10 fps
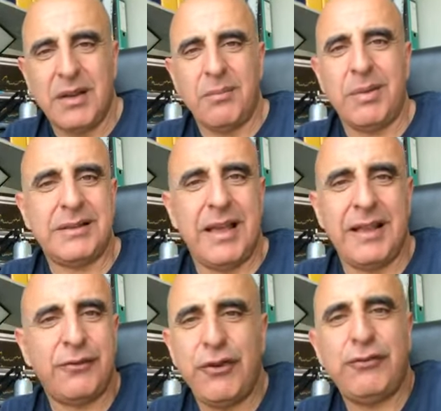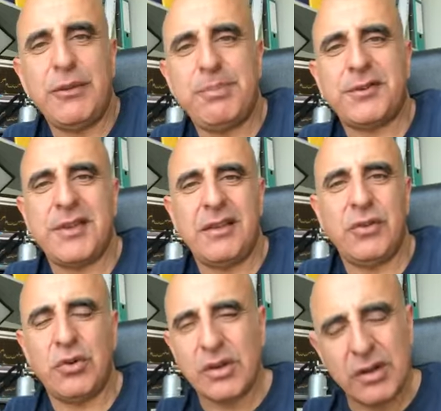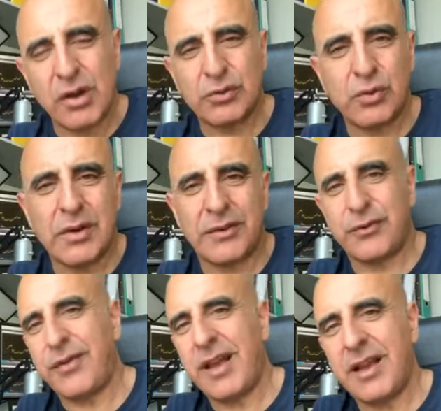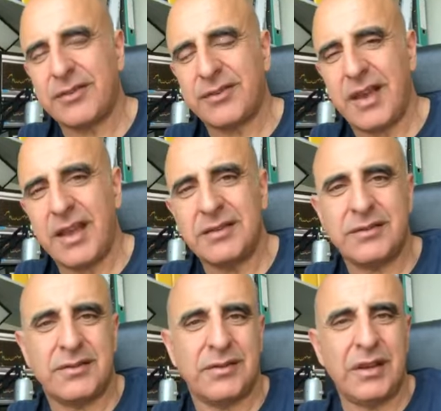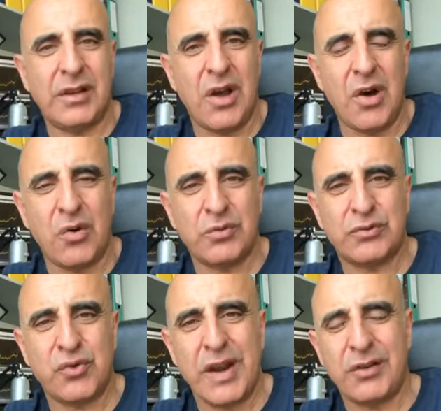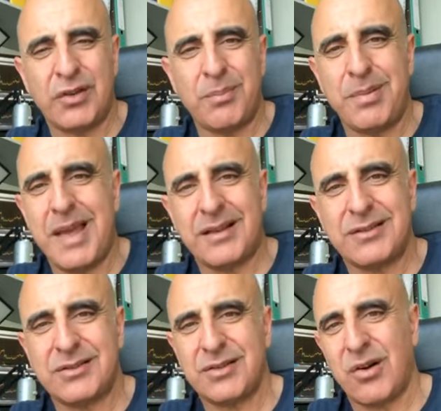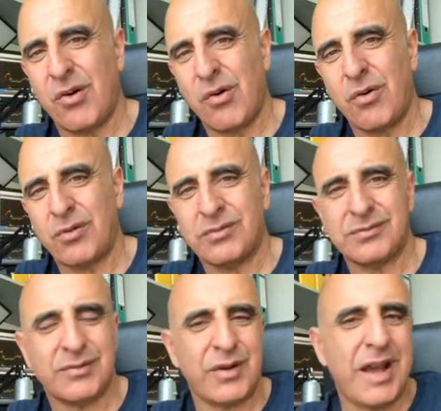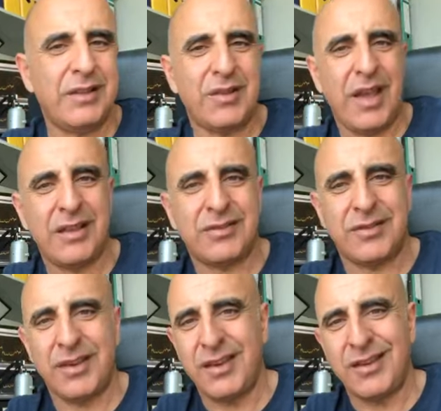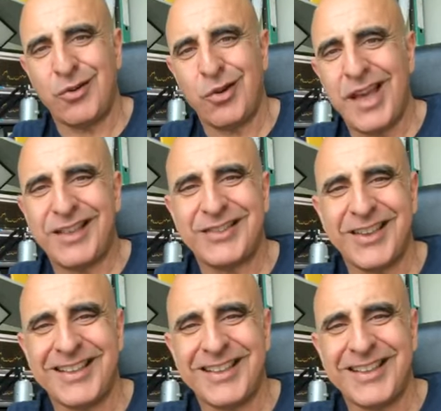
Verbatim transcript: But at fifty percent, you could go to Las Vegas and, you know, trade on the black or red at the roulette.